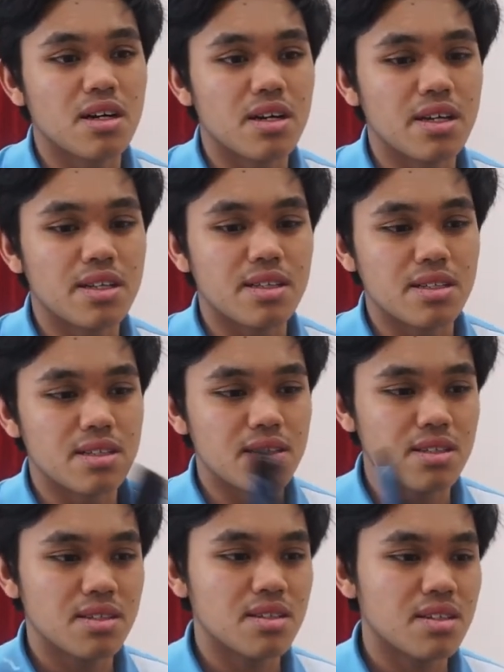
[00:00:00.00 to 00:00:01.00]
in
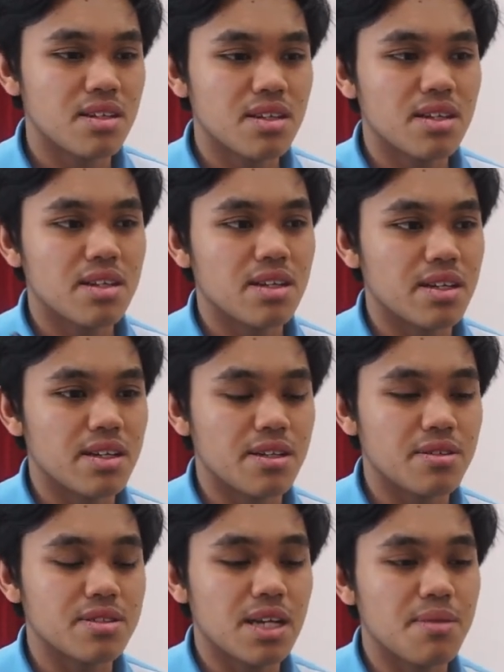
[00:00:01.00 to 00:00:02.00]

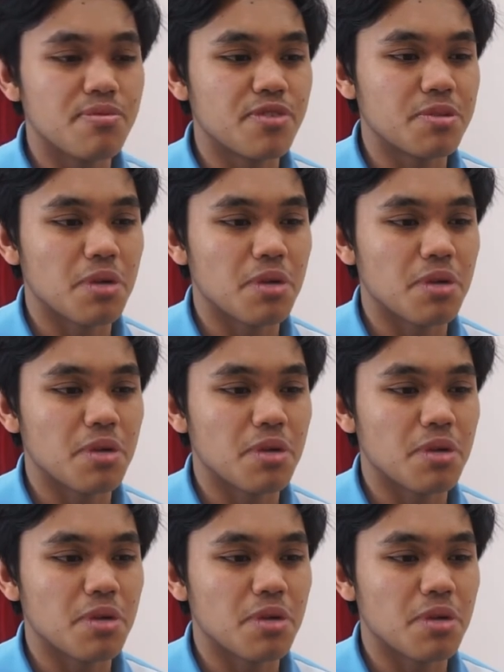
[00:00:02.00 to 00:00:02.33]
the time frame